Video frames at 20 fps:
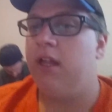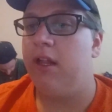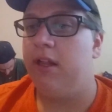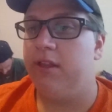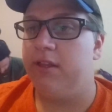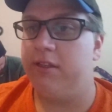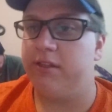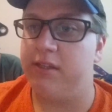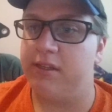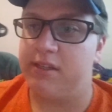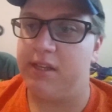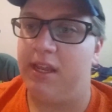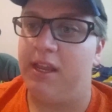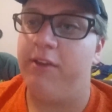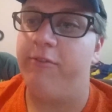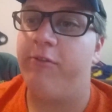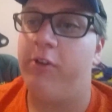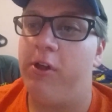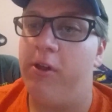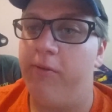This is a
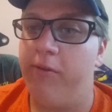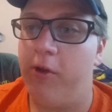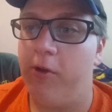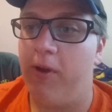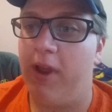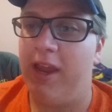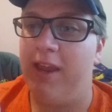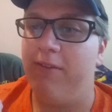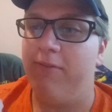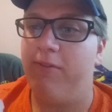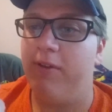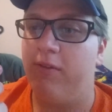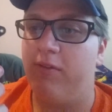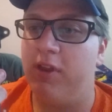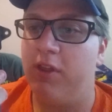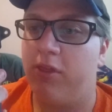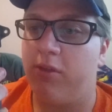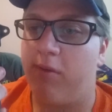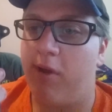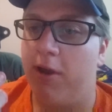Volvo
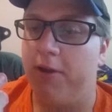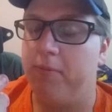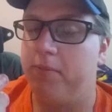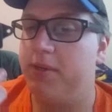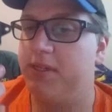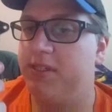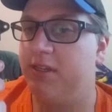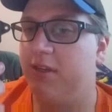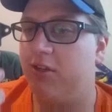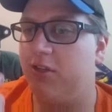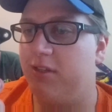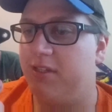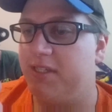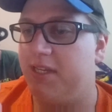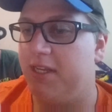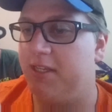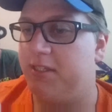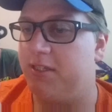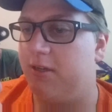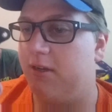850 throttle position
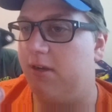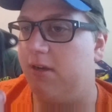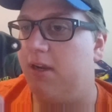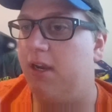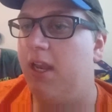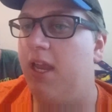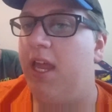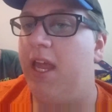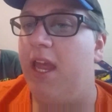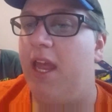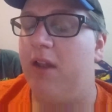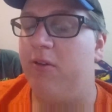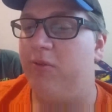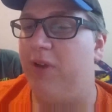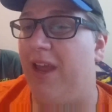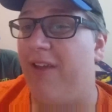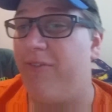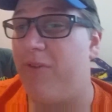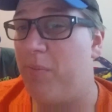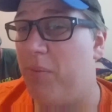sensor, and we
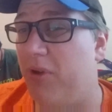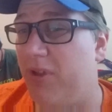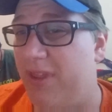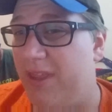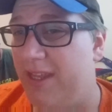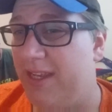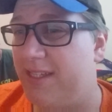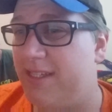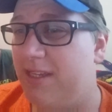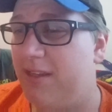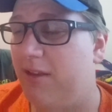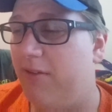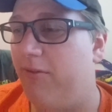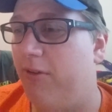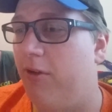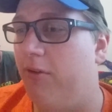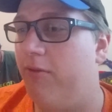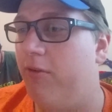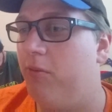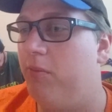have to put this in the
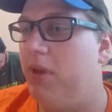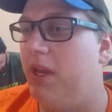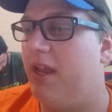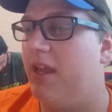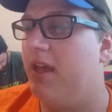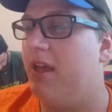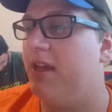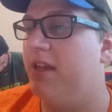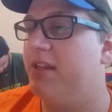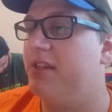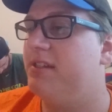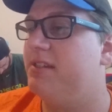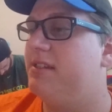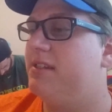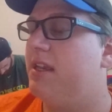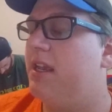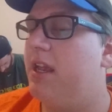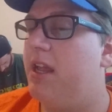Volvo because